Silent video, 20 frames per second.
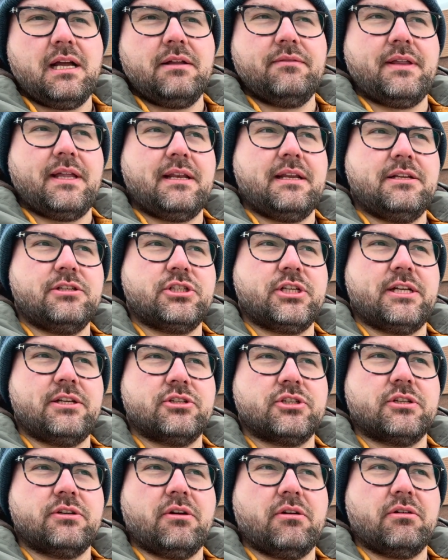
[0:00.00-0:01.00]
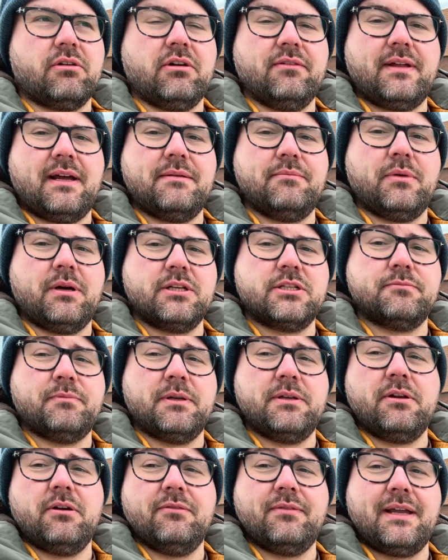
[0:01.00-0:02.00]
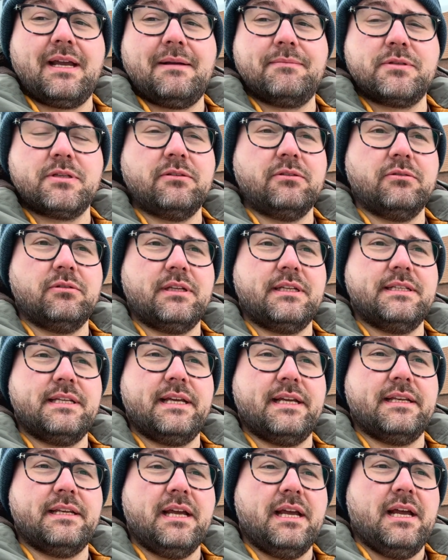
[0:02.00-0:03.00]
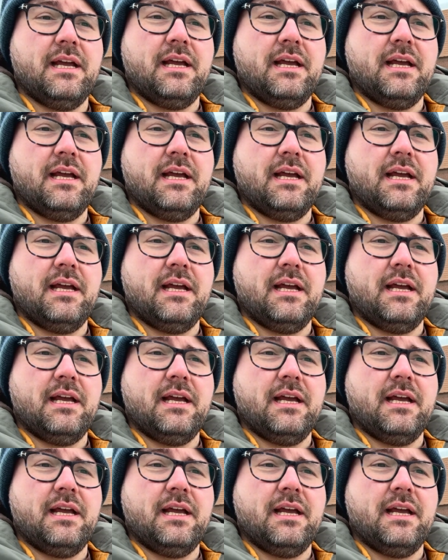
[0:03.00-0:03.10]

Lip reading: They didn't change the car all that much, but no, they absolutely did.